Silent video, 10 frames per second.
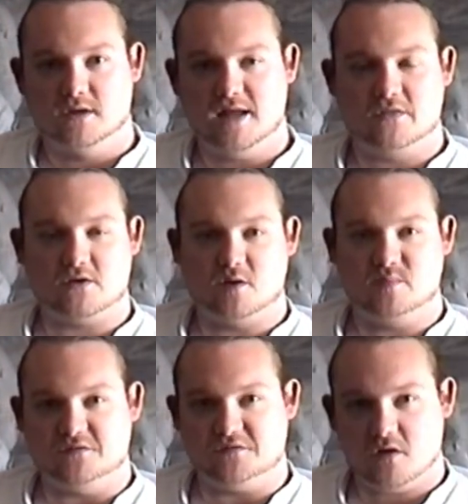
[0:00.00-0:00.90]
yeah, they're going to
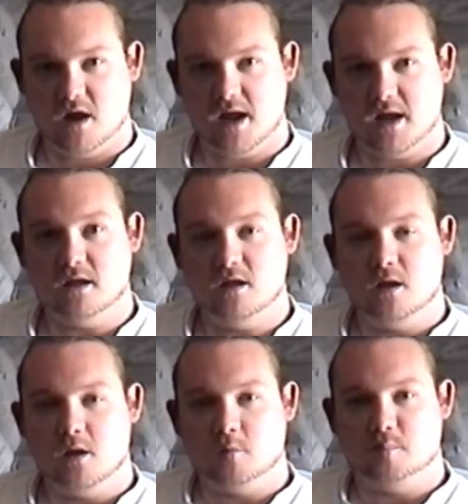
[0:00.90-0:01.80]
be afraid,
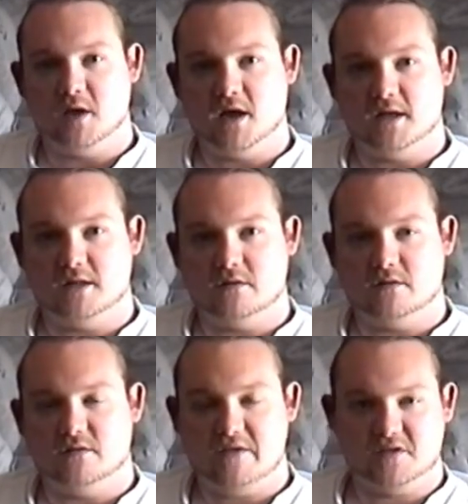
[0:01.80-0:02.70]
but
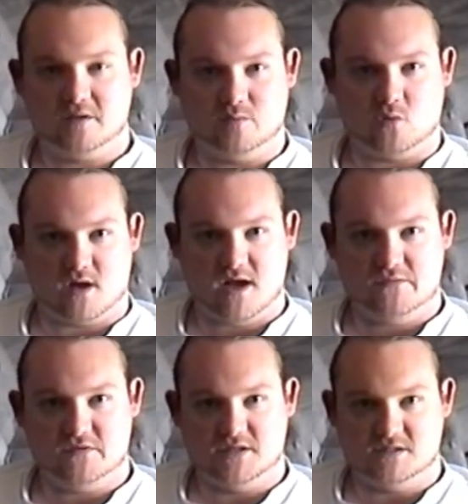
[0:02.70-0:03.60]
they have a little bit more
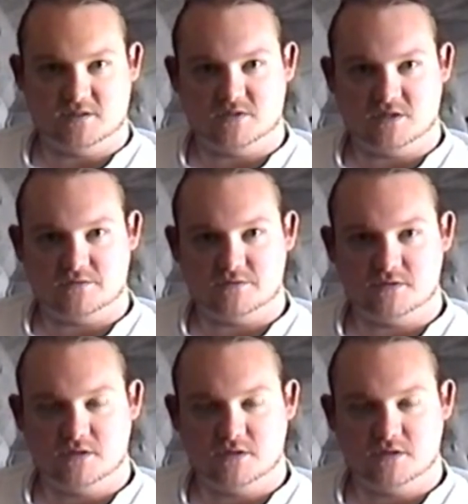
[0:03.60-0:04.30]
confidence in themselves.